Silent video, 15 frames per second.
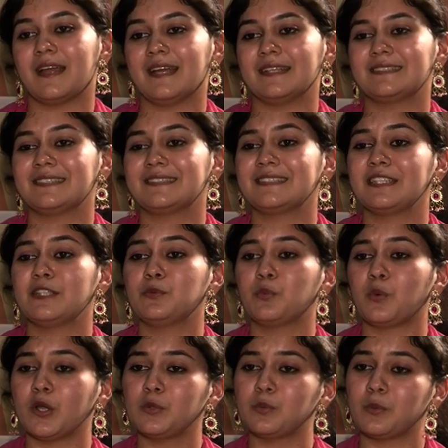And sister, in
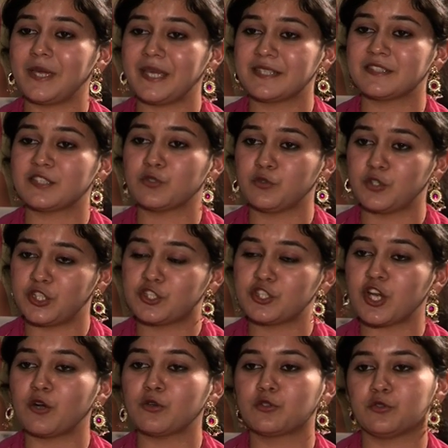what ways you
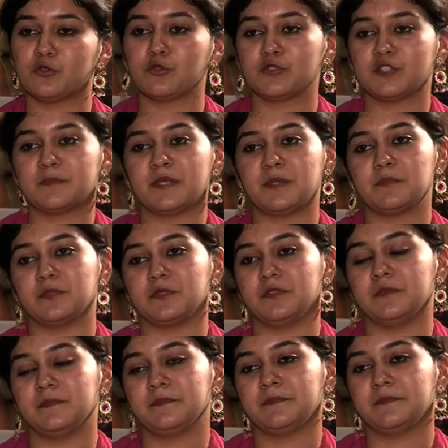reach out to those people?